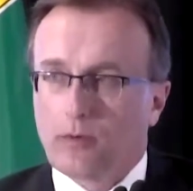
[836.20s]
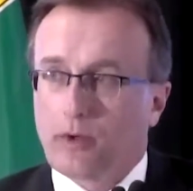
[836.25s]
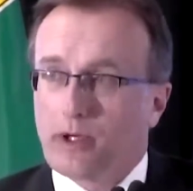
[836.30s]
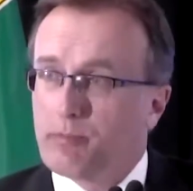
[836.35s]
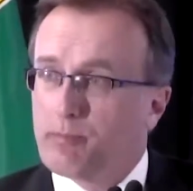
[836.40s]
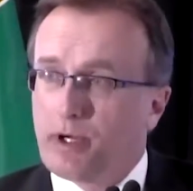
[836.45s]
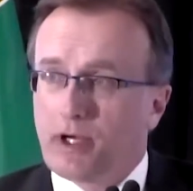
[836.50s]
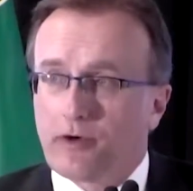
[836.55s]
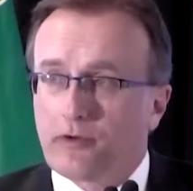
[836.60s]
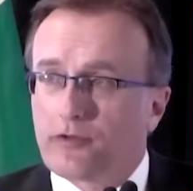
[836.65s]

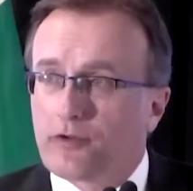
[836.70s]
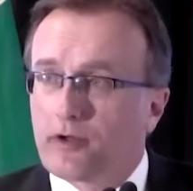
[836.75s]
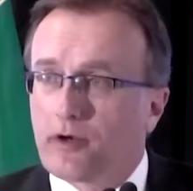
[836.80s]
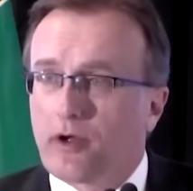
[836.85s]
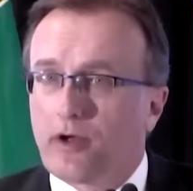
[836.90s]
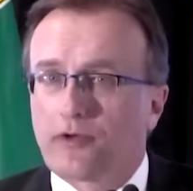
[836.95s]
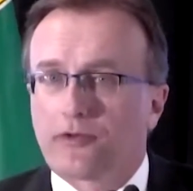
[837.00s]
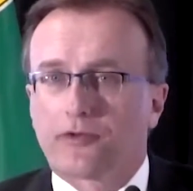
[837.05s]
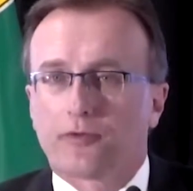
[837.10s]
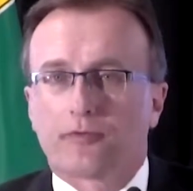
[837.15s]
Ratepayers could
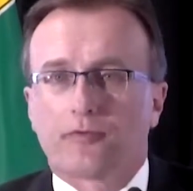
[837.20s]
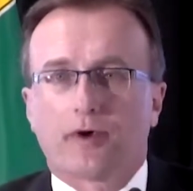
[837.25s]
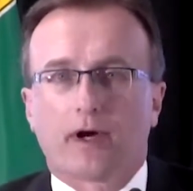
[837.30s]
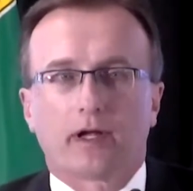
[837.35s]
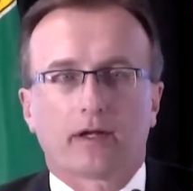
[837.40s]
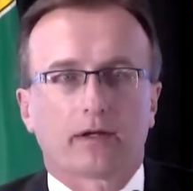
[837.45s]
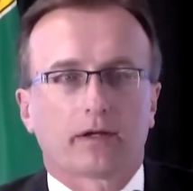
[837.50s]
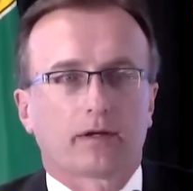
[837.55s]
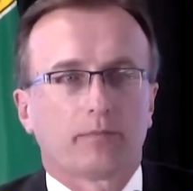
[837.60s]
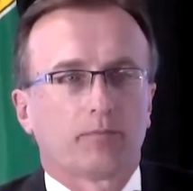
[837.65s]
also
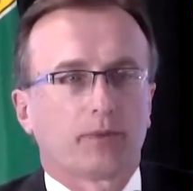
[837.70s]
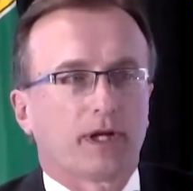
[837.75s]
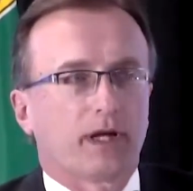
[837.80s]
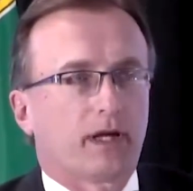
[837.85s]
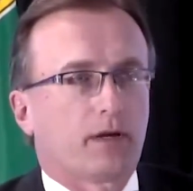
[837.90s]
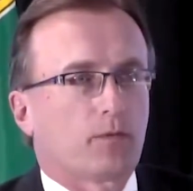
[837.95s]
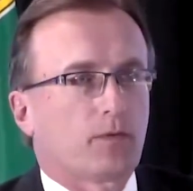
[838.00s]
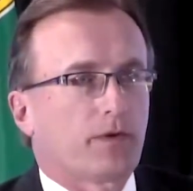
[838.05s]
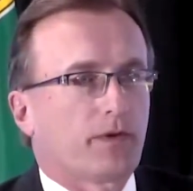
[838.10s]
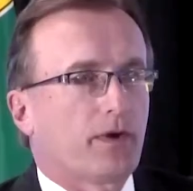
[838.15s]
file a
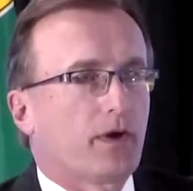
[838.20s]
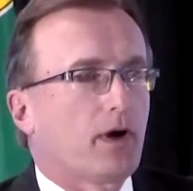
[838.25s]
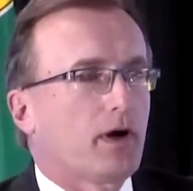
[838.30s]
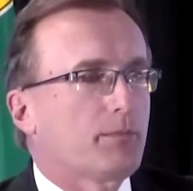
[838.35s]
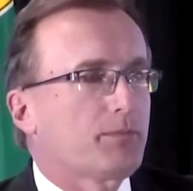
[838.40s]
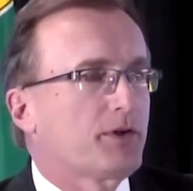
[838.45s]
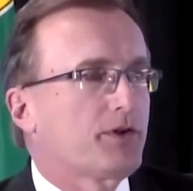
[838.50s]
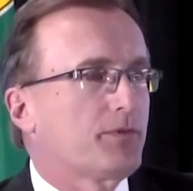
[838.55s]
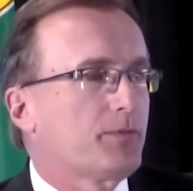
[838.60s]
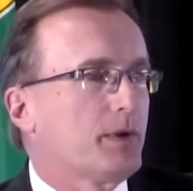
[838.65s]
complaint with the
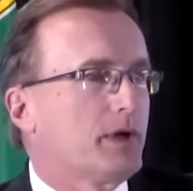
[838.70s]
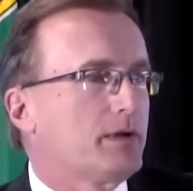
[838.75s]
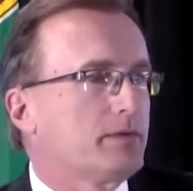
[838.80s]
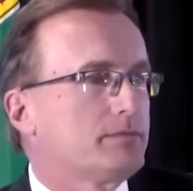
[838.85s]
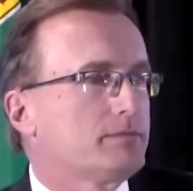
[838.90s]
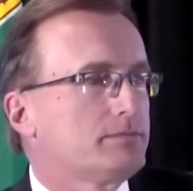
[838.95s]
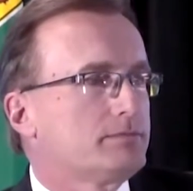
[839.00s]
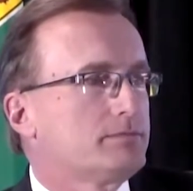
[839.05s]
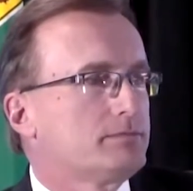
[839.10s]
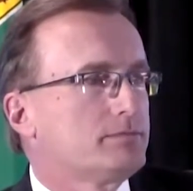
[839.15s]

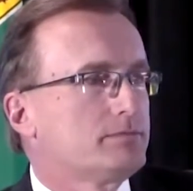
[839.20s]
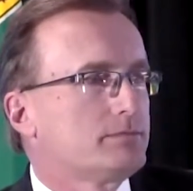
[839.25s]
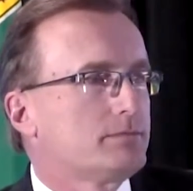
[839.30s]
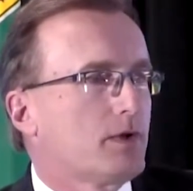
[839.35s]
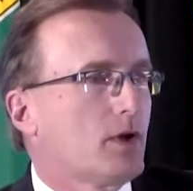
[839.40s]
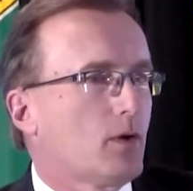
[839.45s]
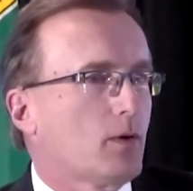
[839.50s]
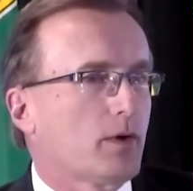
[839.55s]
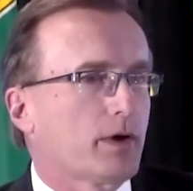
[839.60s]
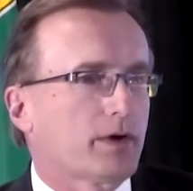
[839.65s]
Ombudsman
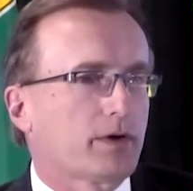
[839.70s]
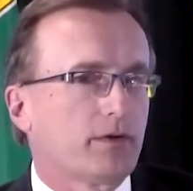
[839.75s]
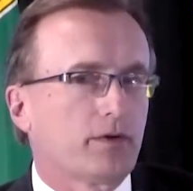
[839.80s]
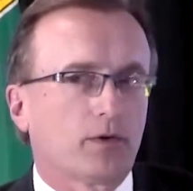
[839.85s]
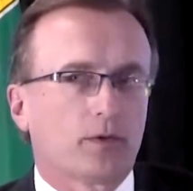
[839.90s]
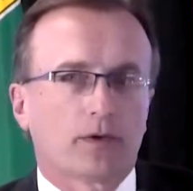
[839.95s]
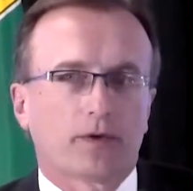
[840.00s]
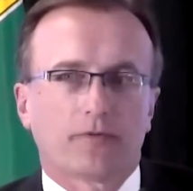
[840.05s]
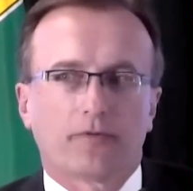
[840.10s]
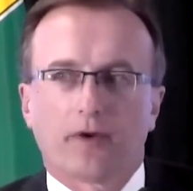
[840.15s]
or could
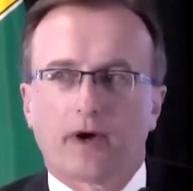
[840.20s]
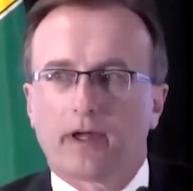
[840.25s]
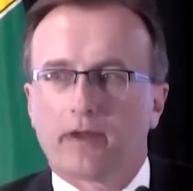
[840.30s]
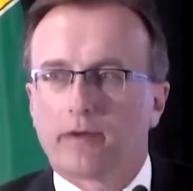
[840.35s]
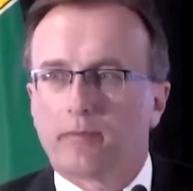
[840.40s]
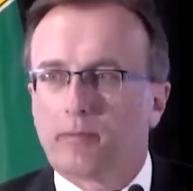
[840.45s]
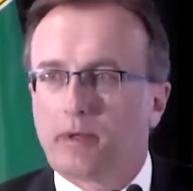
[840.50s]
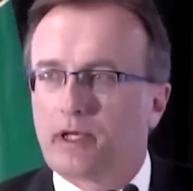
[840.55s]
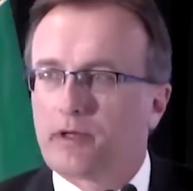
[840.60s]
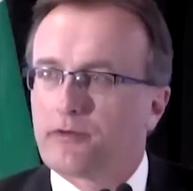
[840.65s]
notify
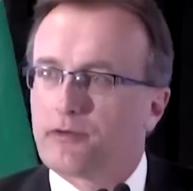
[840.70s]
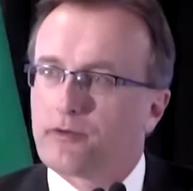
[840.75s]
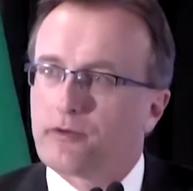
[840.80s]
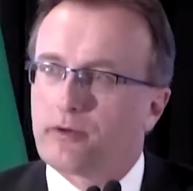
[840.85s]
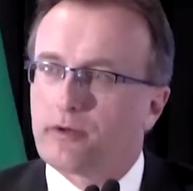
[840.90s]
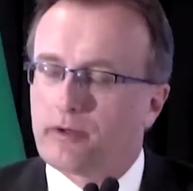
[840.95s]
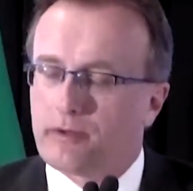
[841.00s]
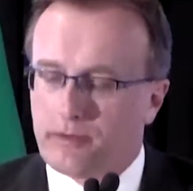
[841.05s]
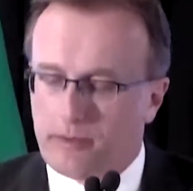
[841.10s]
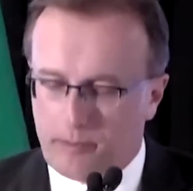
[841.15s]
the
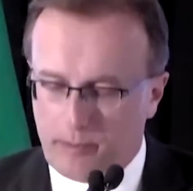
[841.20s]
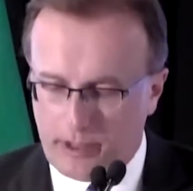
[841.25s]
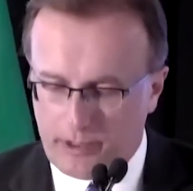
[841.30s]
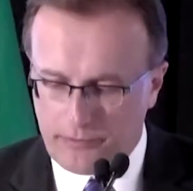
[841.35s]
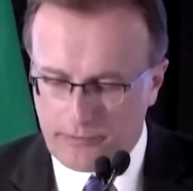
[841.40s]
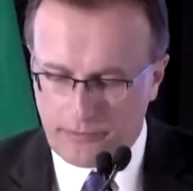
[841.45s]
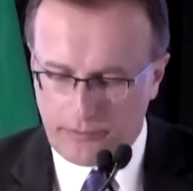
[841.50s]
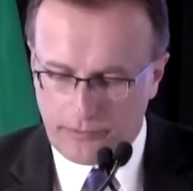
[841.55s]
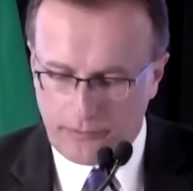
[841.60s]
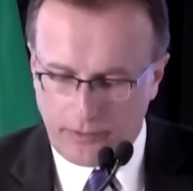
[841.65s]
ministry or the
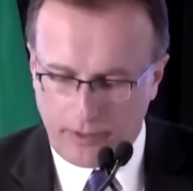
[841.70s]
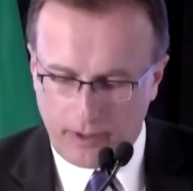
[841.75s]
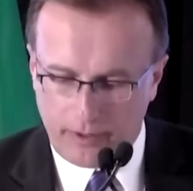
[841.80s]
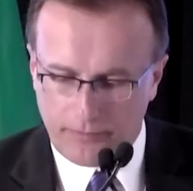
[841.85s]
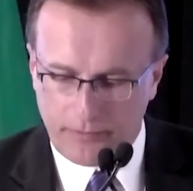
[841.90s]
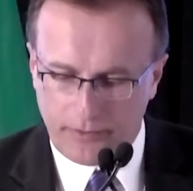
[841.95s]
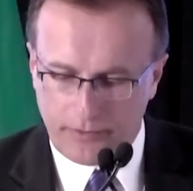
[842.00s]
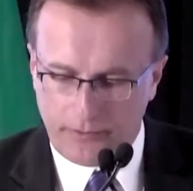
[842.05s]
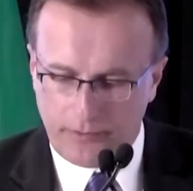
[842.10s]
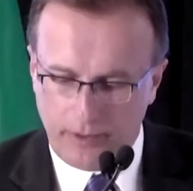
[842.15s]
minister's
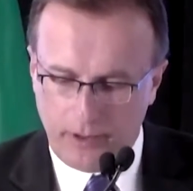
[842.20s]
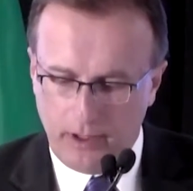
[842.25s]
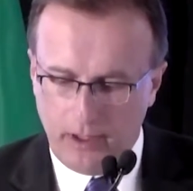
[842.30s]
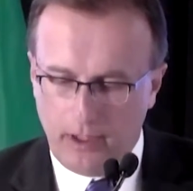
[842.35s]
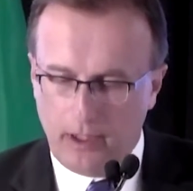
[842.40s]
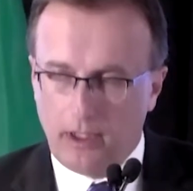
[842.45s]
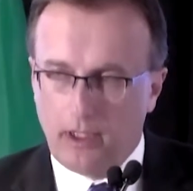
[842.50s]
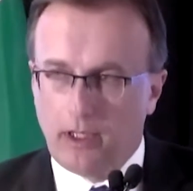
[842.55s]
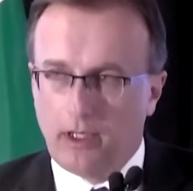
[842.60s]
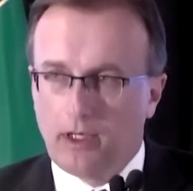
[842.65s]
office.
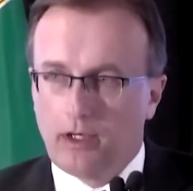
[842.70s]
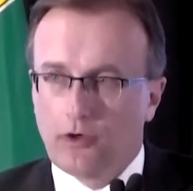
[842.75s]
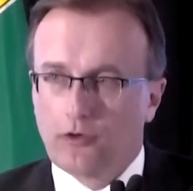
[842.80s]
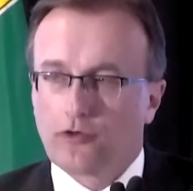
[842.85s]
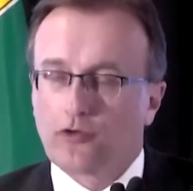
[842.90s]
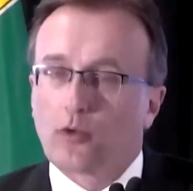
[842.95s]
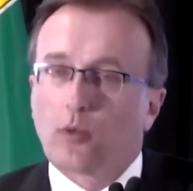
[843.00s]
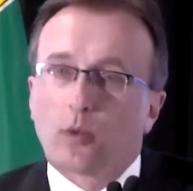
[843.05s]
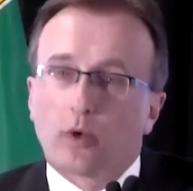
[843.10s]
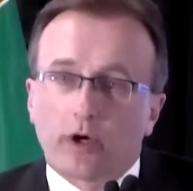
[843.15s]

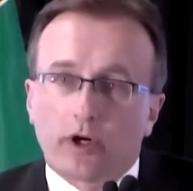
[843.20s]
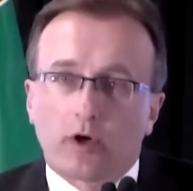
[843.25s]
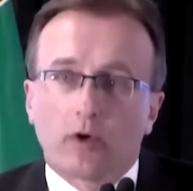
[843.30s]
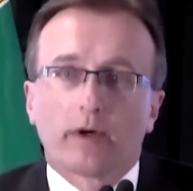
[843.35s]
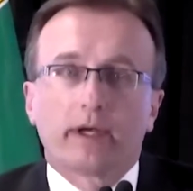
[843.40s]
So we're